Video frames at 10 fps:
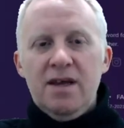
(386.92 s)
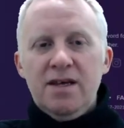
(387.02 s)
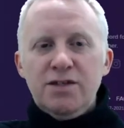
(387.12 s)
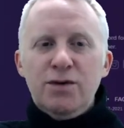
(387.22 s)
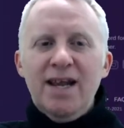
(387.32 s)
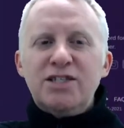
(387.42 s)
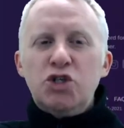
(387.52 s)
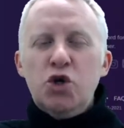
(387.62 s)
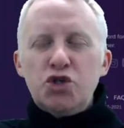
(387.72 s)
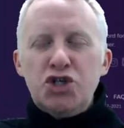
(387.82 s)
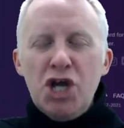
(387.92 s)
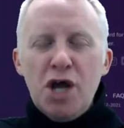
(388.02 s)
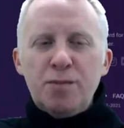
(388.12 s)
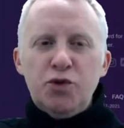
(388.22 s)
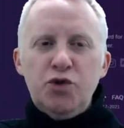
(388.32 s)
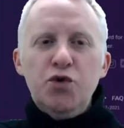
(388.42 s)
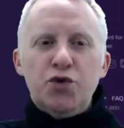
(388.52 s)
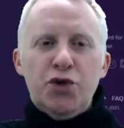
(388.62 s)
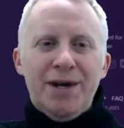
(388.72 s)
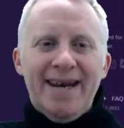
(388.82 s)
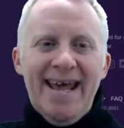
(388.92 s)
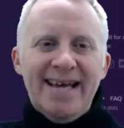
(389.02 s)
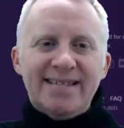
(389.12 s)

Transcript: So let's go jump to the next